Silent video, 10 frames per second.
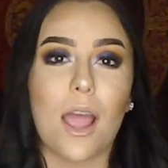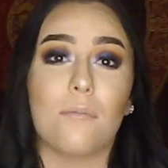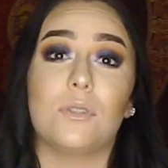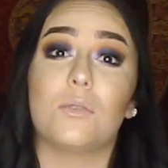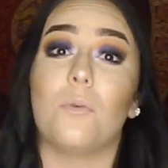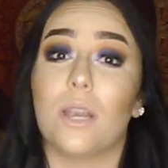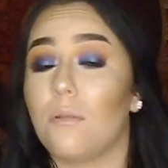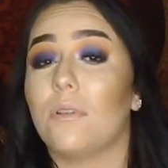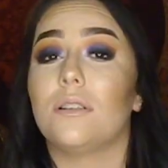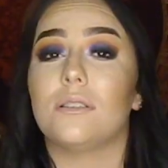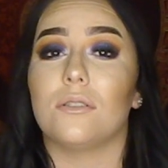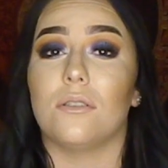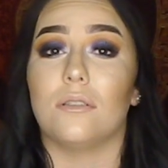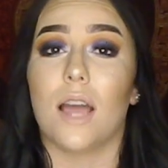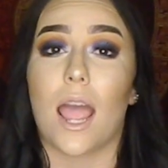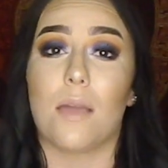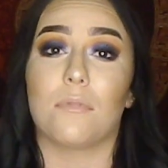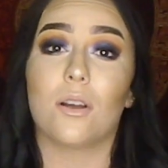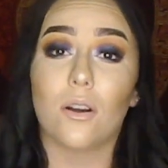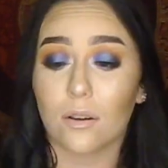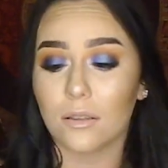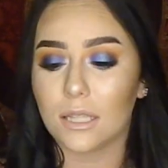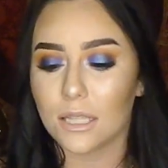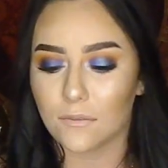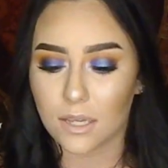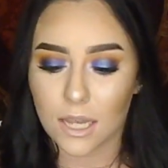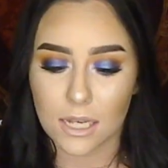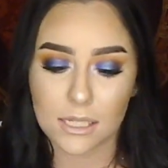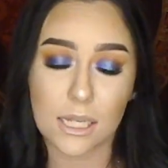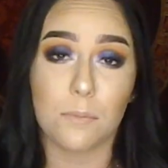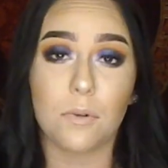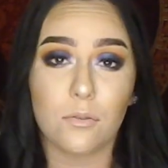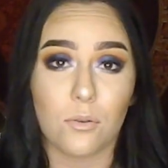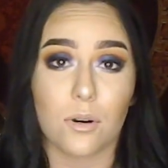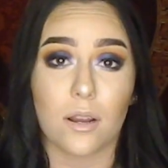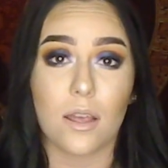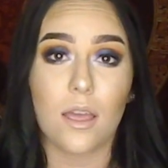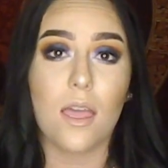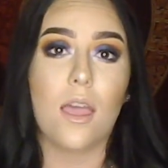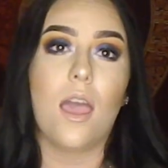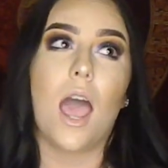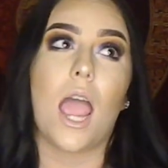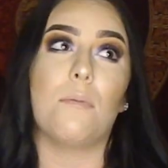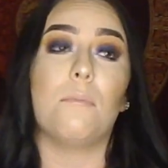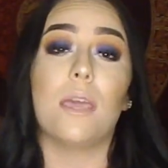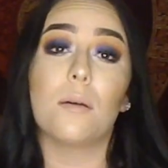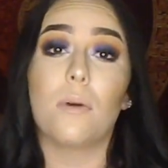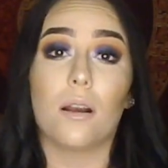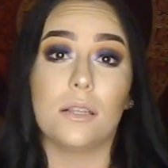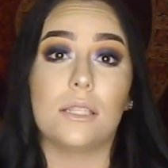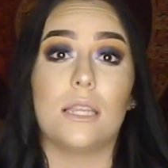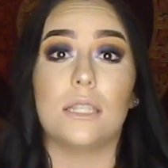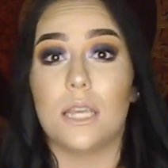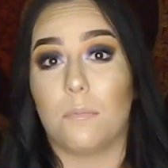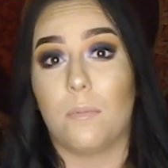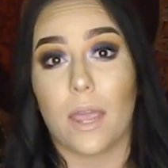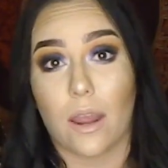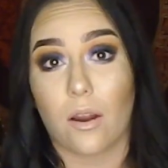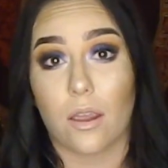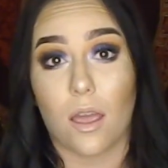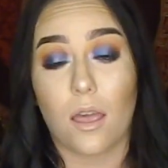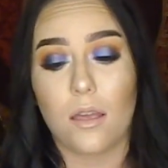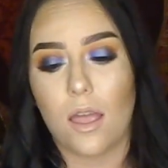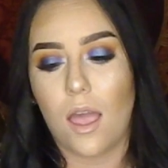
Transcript: I am 21 years old. I am currently living in Tampa, Florida. I am a makeup artist in the Tampa Bay area.